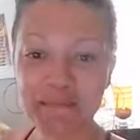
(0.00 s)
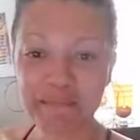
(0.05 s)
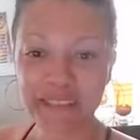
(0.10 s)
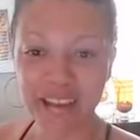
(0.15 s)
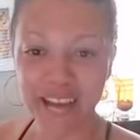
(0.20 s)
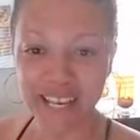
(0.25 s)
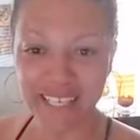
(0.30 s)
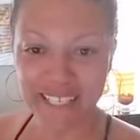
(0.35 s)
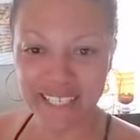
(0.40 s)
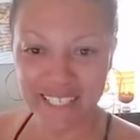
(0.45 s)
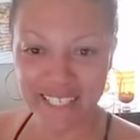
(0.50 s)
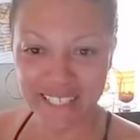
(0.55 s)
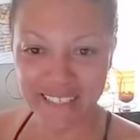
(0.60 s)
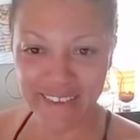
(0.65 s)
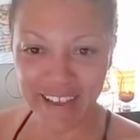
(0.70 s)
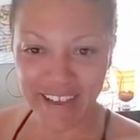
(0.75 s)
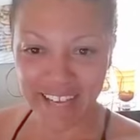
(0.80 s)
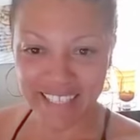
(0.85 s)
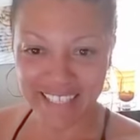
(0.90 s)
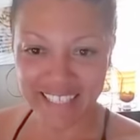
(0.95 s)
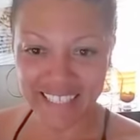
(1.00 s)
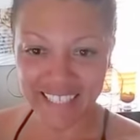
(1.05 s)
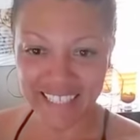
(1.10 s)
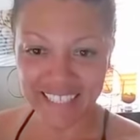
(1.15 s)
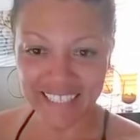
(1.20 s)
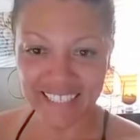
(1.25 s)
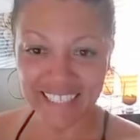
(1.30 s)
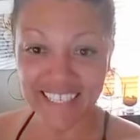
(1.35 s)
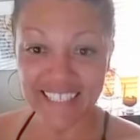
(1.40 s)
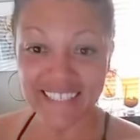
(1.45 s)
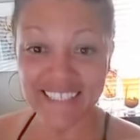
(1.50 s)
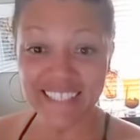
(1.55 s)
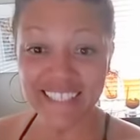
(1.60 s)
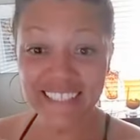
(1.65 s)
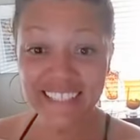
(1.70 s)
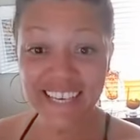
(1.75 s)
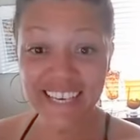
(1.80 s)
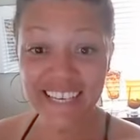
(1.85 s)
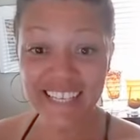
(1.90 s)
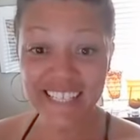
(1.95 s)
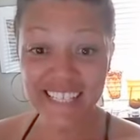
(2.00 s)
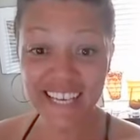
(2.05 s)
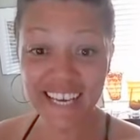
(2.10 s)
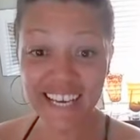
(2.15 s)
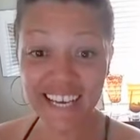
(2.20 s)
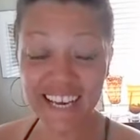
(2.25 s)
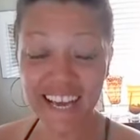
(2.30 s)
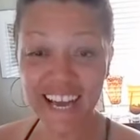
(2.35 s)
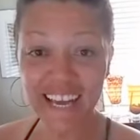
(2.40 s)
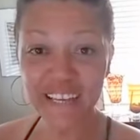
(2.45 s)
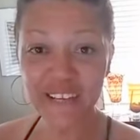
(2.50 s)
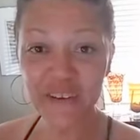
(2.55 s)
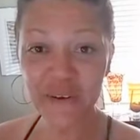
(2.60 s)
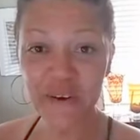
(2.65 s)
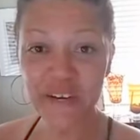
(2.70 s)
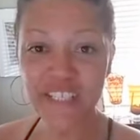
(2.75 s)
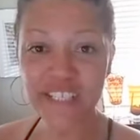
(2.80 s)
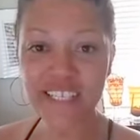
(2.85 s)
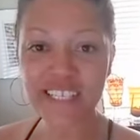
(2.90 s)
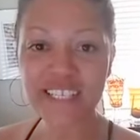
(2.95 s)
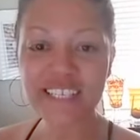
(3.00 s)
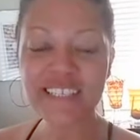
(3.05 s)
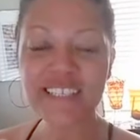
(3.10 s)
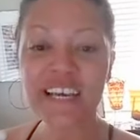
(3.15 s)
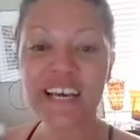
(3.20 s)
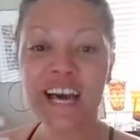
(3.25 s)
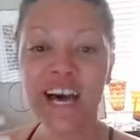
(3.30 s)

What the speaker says: not distracted. Talisha, hi gorgeous.